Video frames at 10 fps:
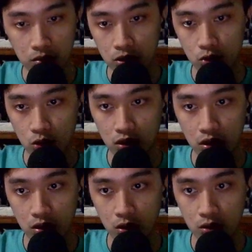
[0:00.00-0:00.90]

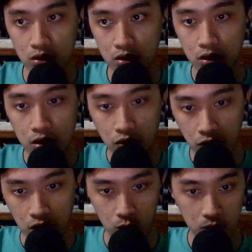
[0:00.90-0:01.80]
destroying those
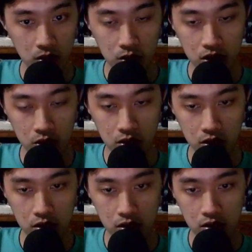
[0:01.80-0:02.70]
valuable
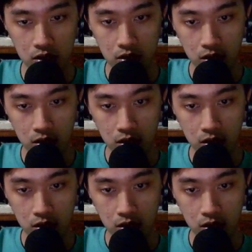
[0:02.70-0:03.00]
resources,